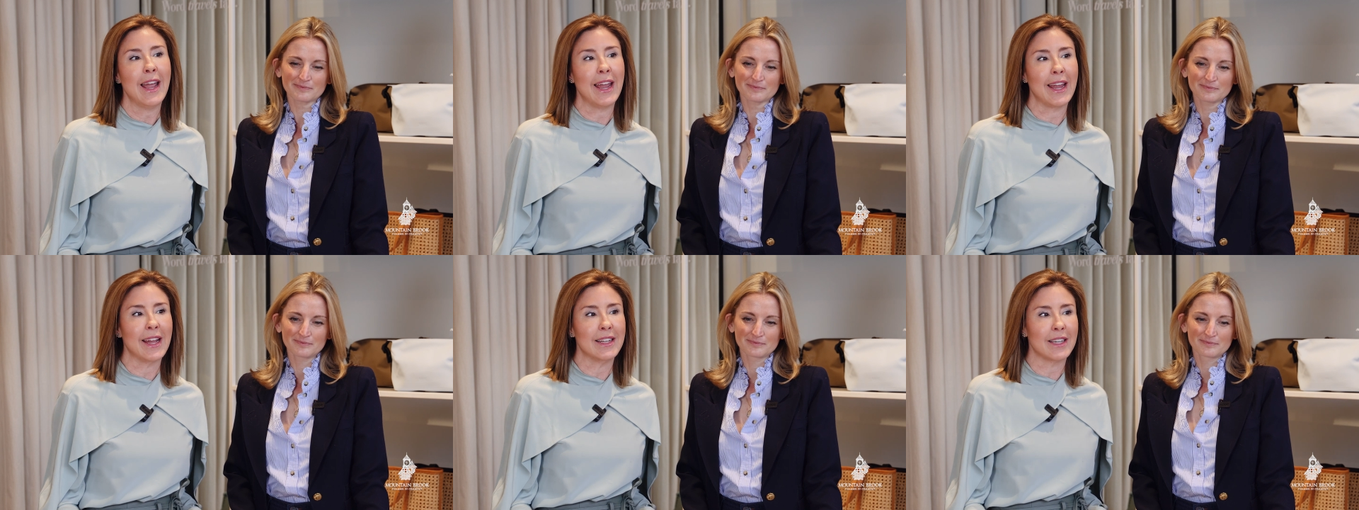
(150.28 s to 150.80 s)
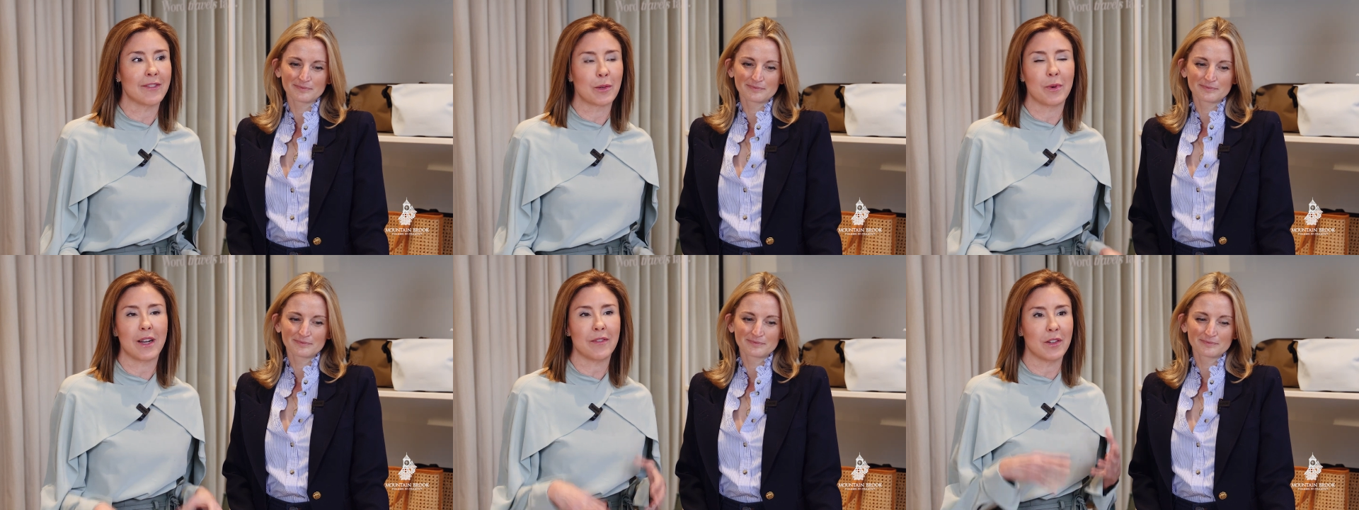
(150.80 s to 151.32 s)
Speaker 1: and
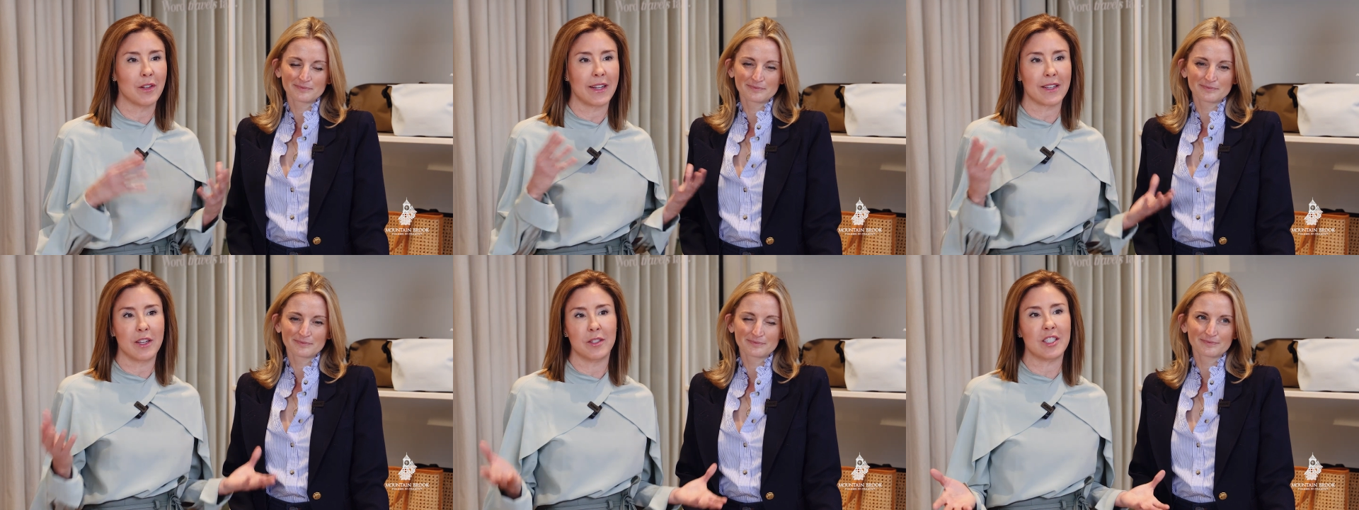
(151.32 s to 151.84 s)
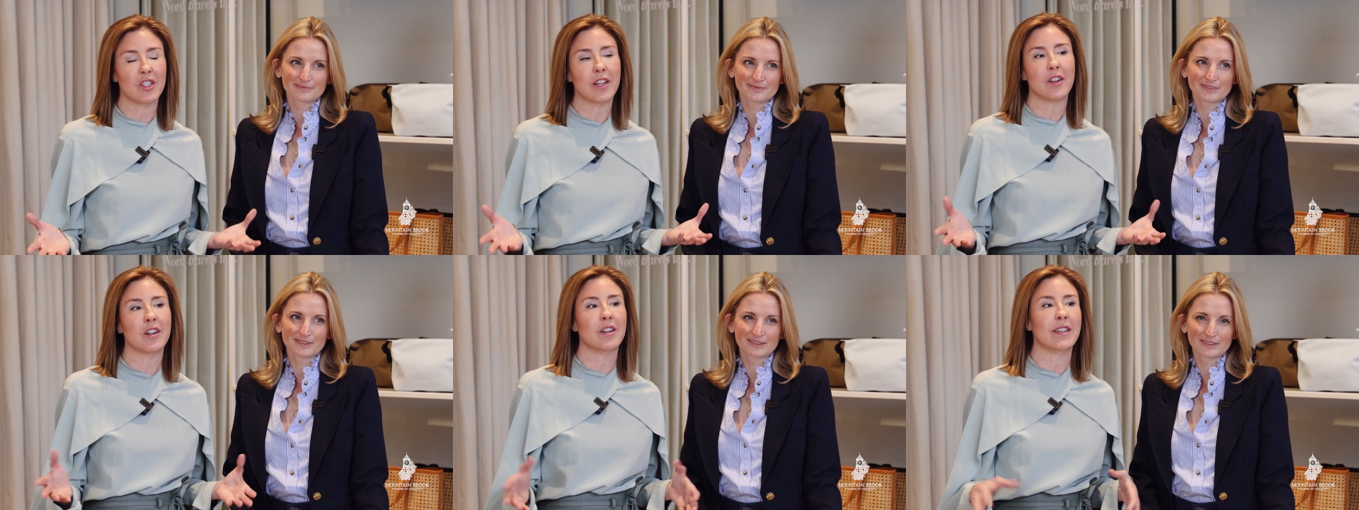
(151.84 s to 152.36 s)
everyone I feel like knows each
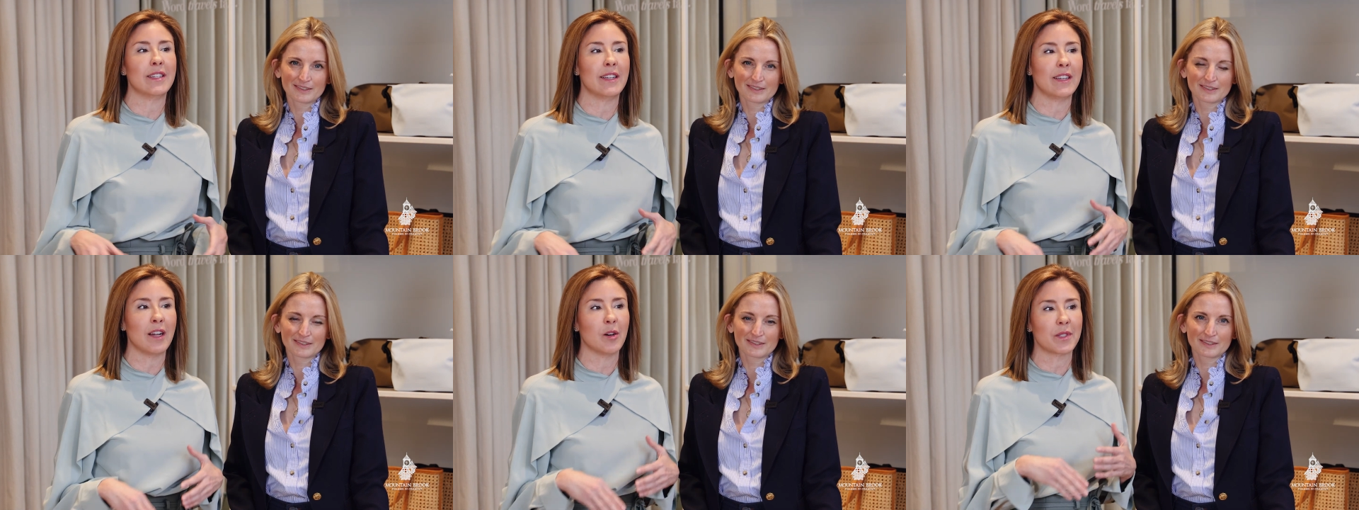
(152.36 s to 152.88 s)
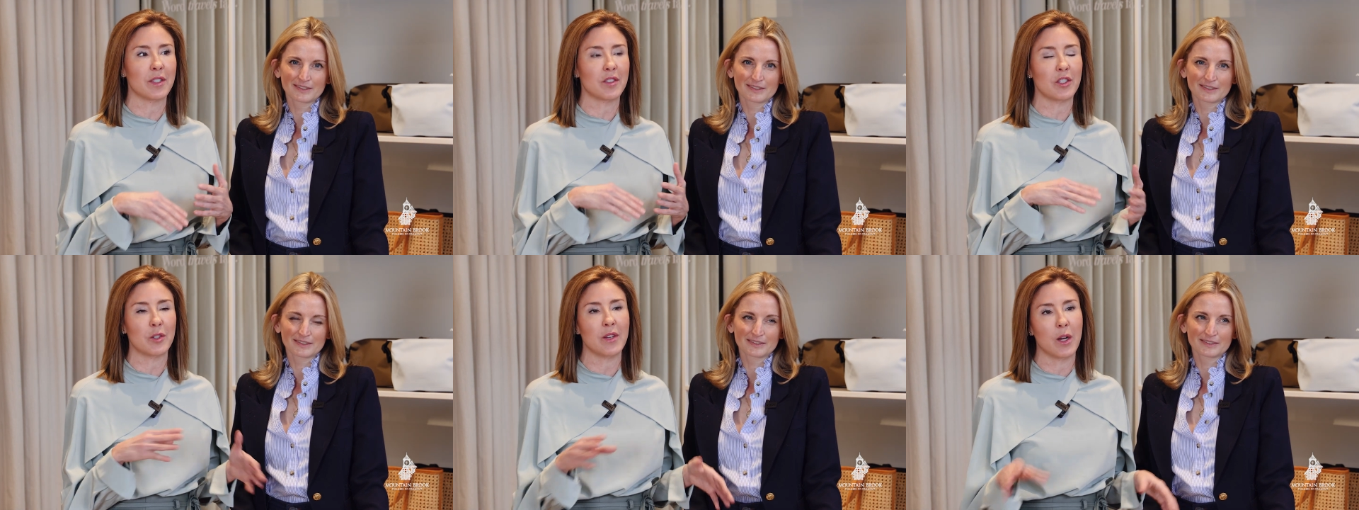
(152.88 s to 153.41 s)
other and it helps
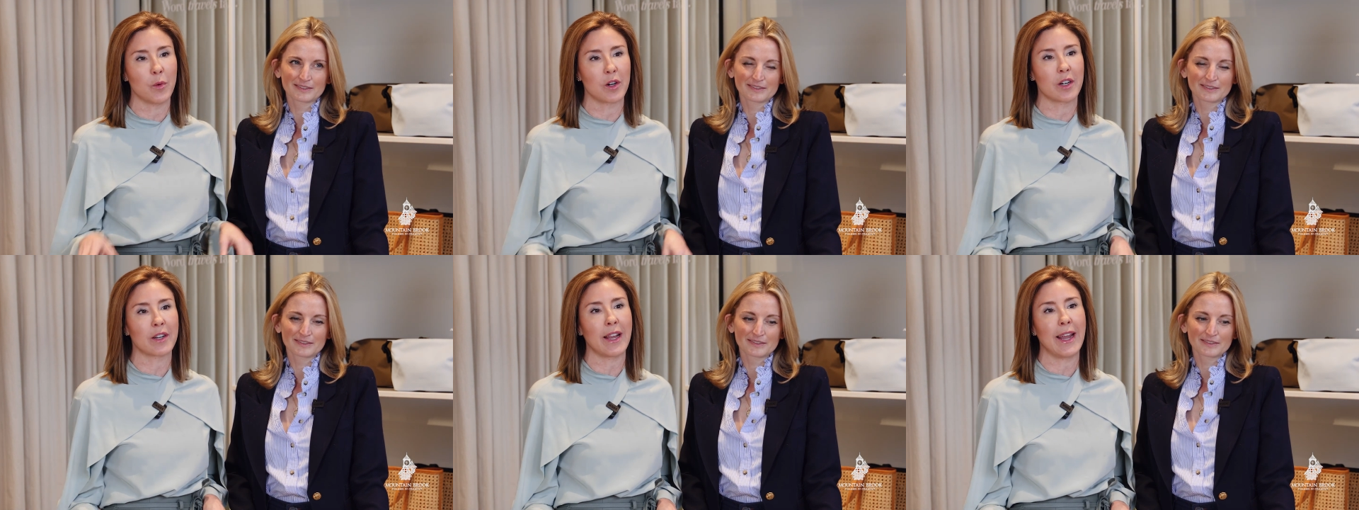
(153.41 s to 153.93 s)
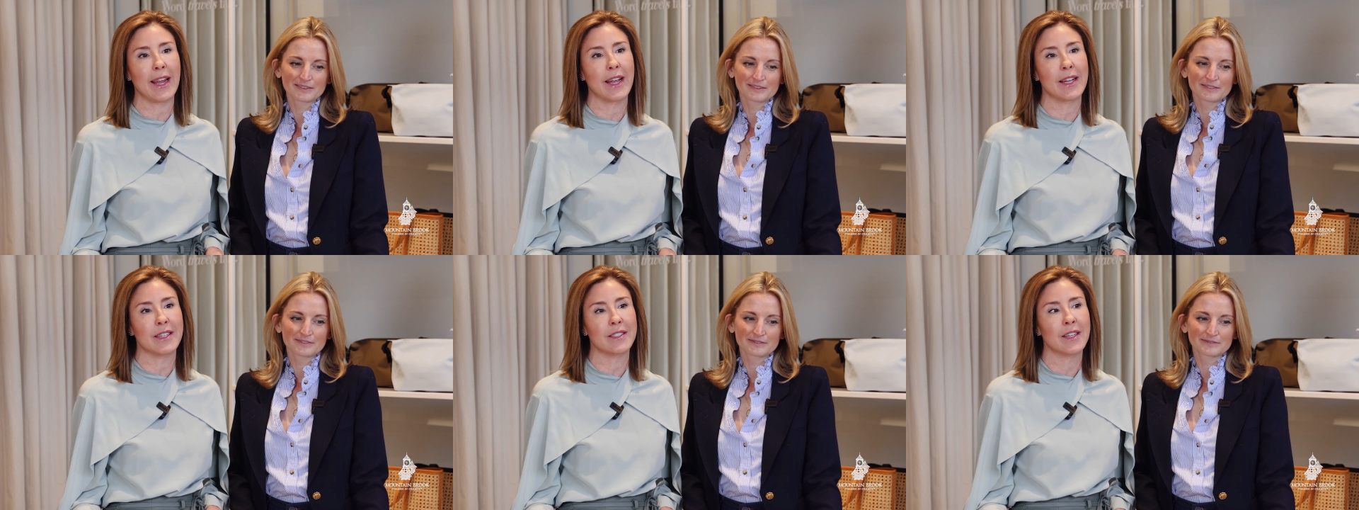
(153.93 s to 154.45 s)
us to network
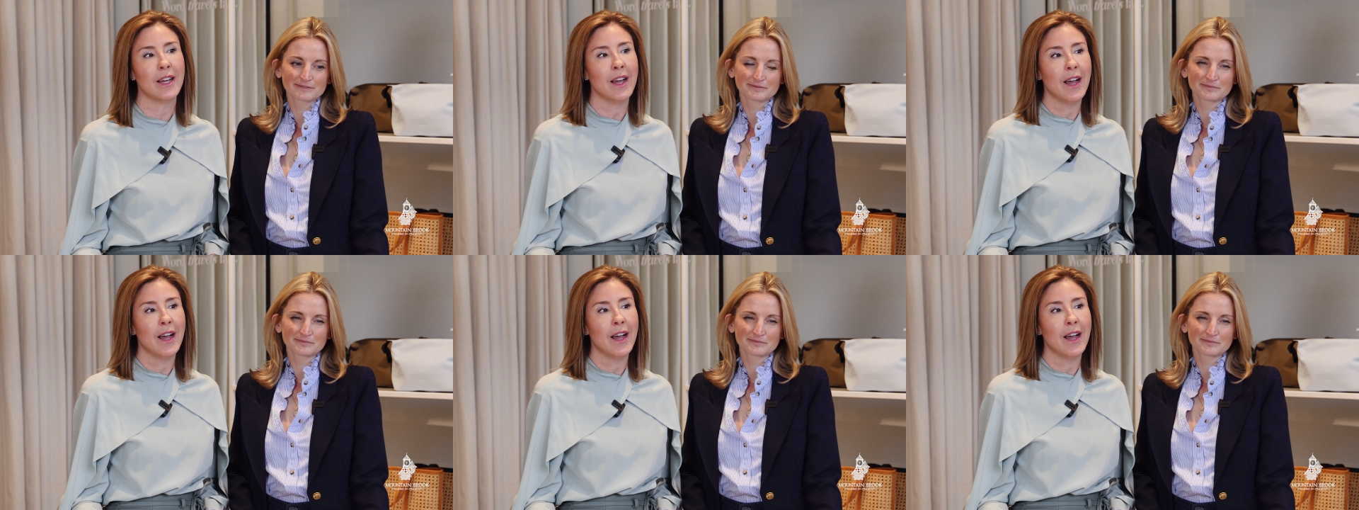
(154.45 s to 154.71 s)
and